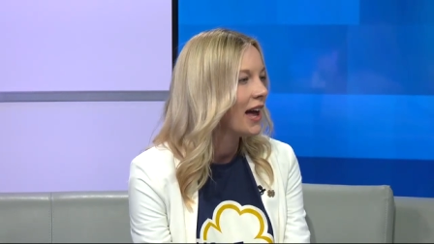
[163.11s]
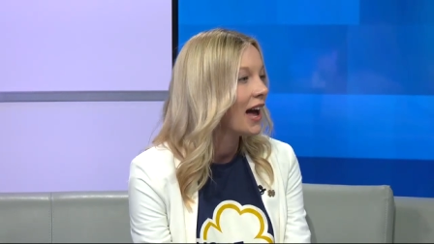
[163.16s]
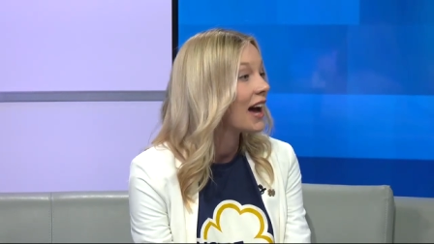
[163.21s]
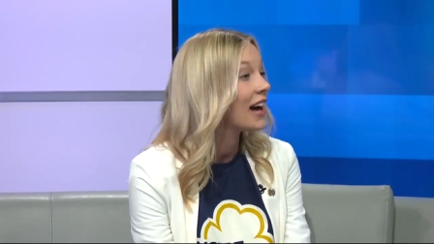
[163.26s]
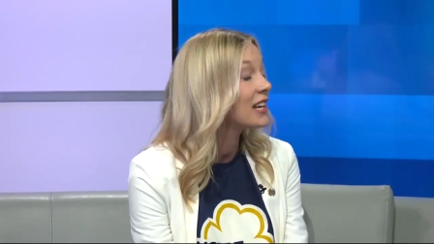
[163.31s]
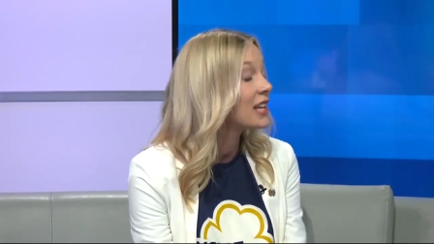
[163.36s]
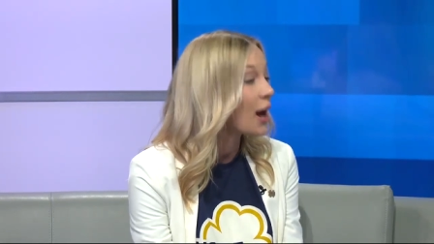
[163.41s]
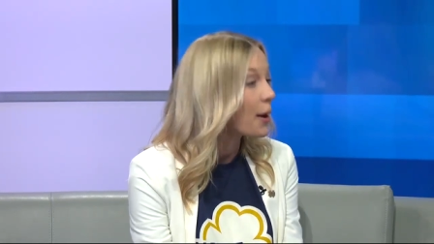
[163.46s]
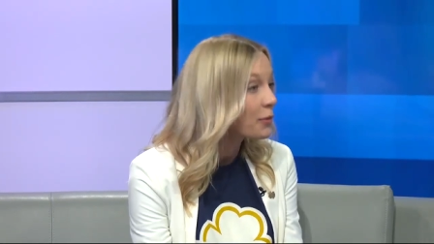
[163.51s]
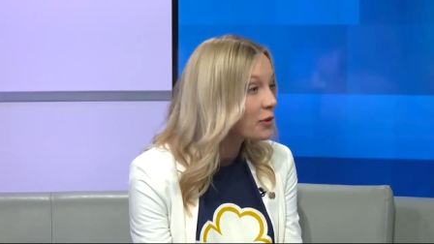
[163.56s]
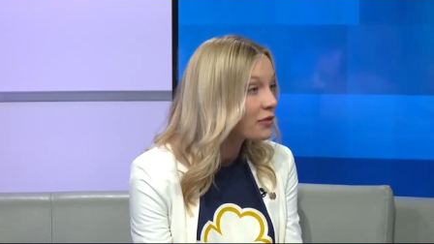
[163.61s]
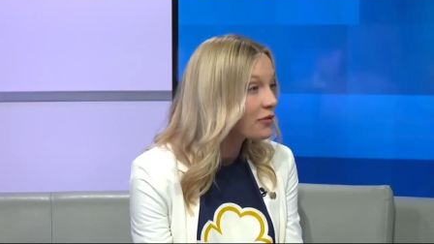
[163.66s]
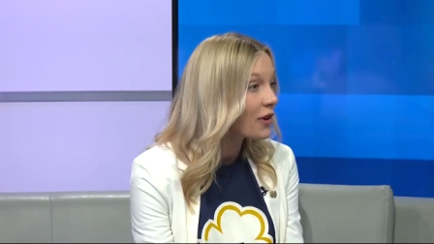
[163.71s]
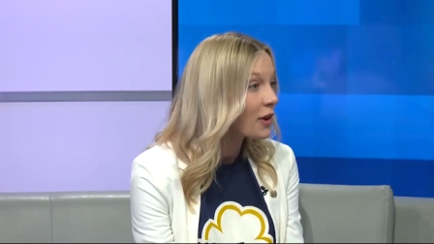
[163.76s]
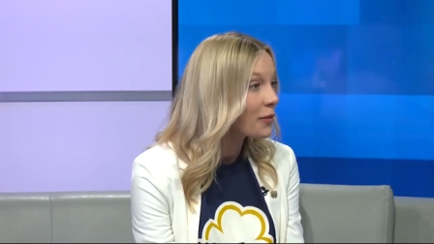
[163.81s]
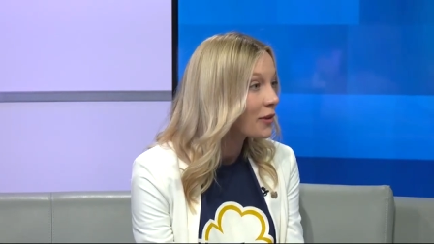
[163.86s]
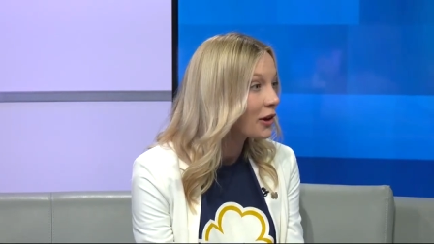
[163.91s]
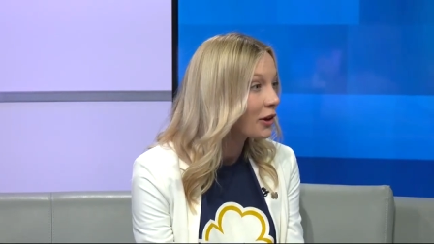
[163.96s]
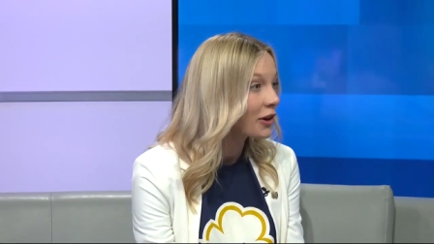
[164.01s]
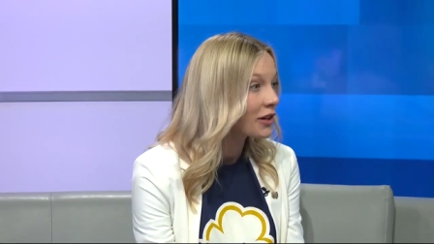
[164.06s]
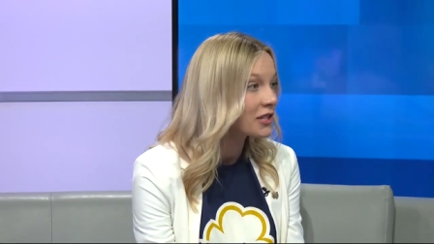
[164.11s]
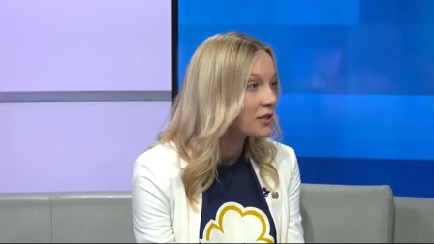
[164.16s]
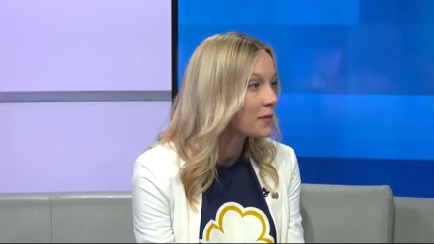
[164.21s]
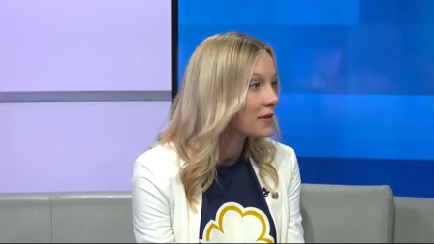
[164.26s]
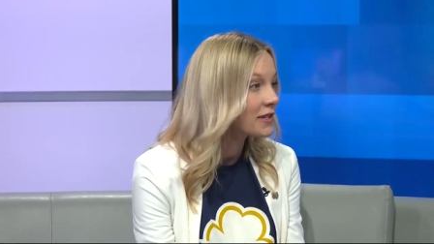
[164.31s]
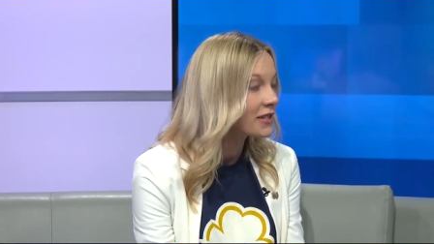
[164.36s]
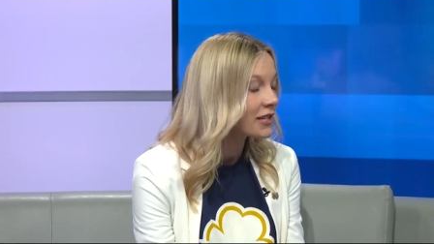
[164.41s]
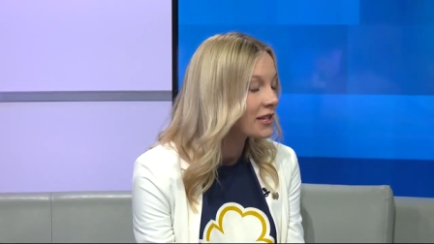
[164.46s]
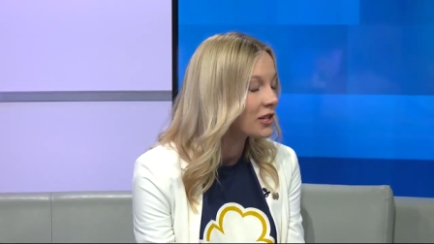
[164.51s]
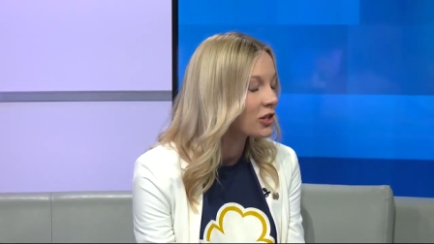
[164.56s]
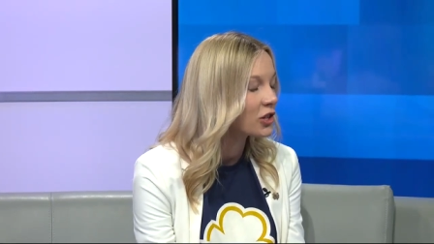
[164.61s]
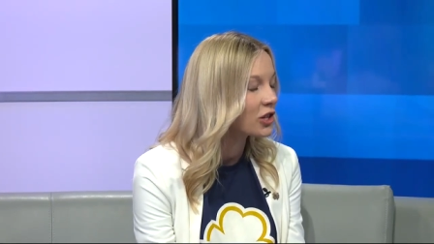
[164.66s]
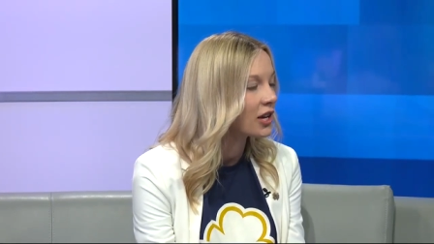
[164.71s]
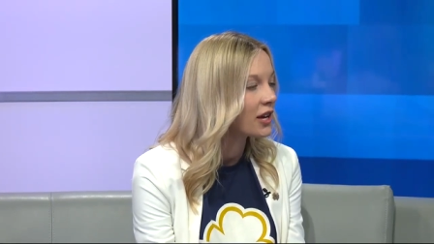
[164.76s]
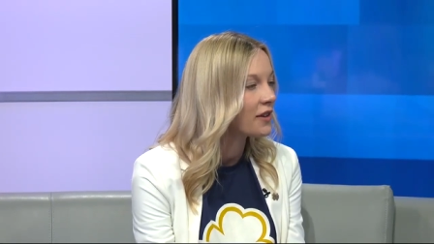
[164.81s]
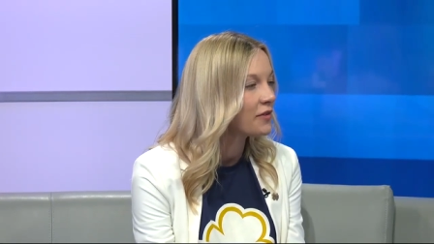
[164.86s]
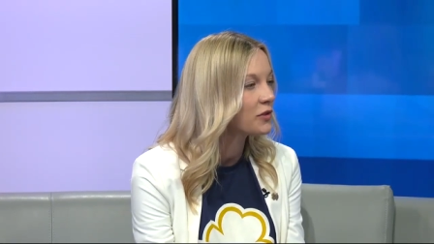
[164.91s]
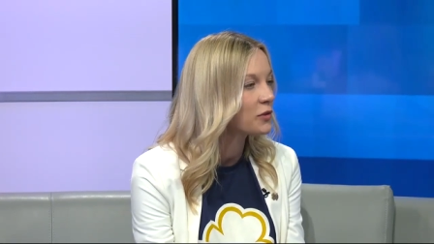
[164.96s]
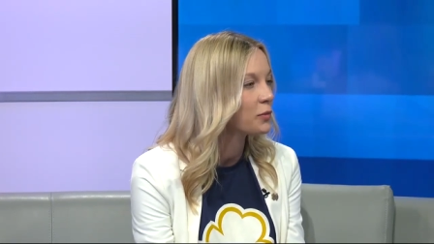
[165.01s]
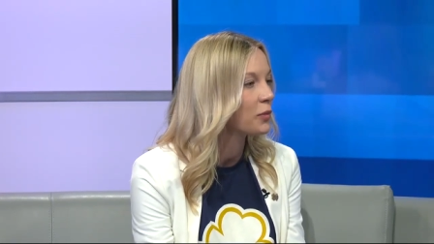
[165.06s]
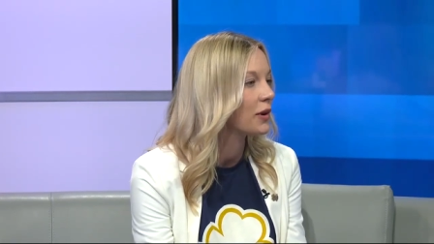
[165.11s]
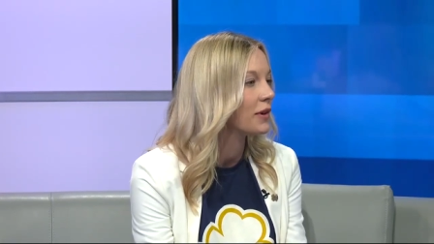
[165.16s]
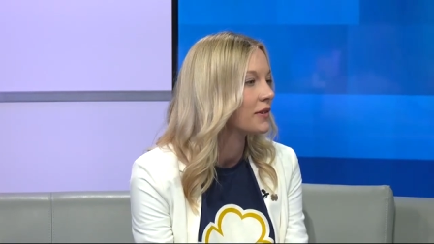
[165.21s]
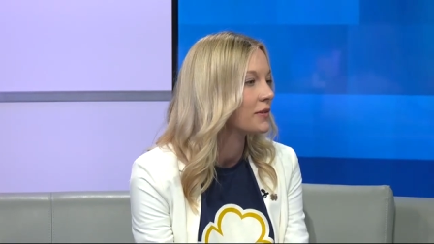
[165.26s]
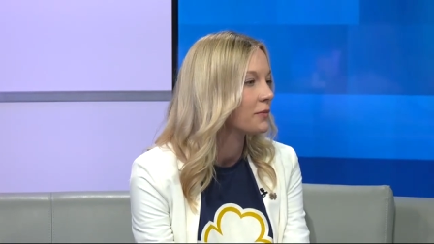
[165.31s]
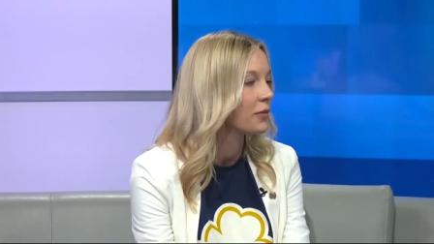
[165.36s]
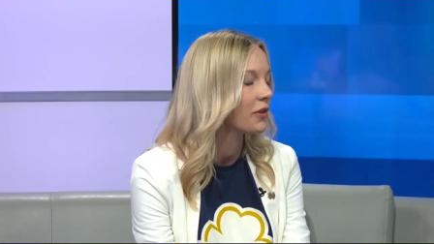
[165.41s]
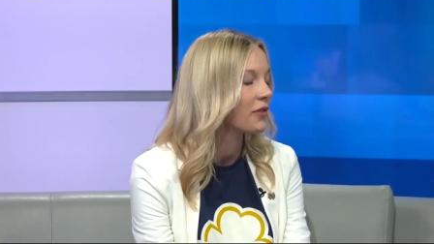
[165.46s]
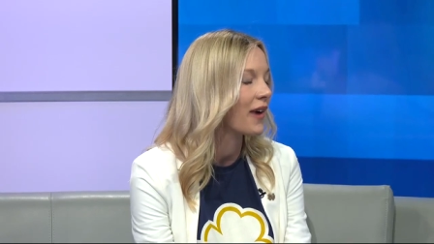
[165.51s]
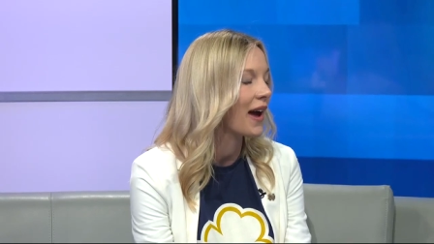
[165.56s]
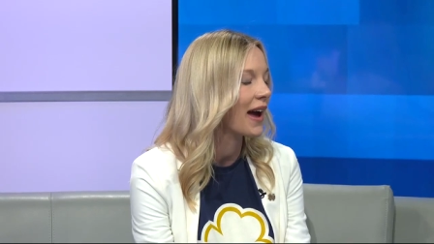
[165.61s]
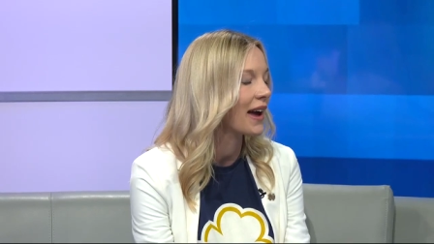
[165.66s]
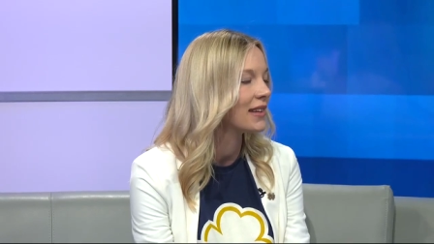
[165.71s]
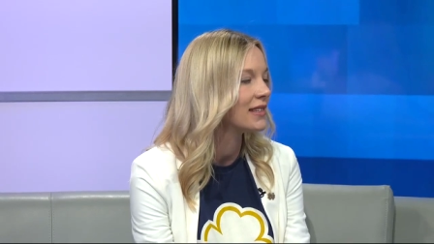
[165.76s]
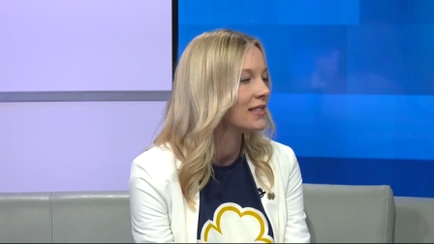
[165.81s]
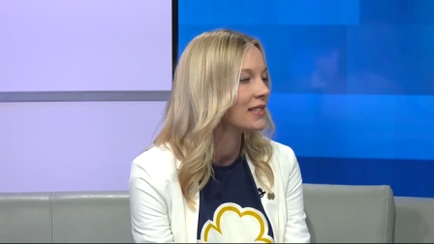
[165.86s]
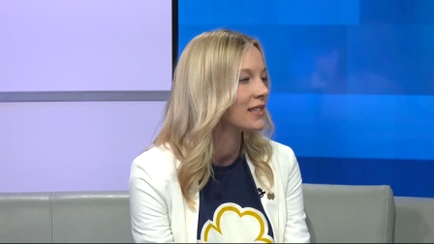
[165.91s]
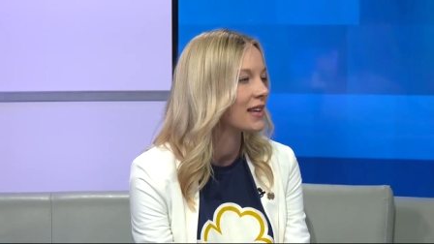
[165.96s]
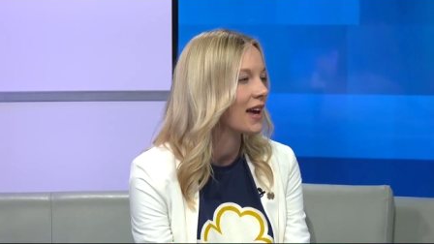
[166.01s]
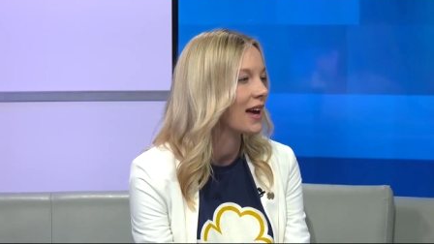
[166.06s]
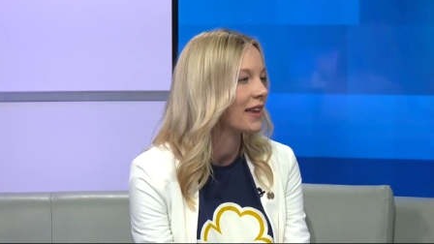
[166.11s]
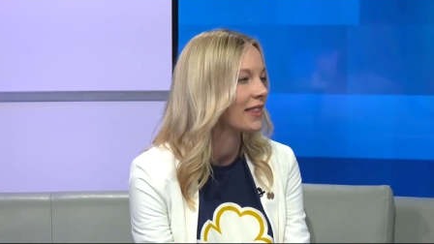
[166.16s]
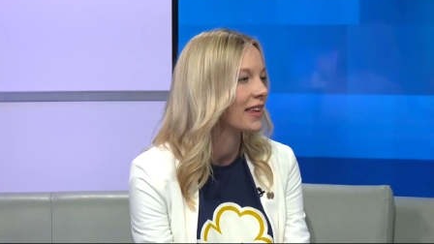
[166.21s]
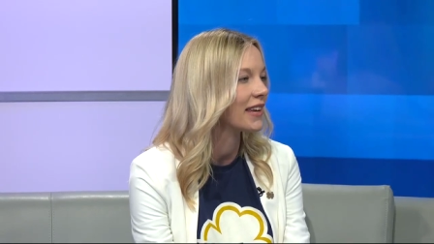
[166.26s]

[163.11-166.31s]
Adoptive Family Christmas Initiatives pro provides uh,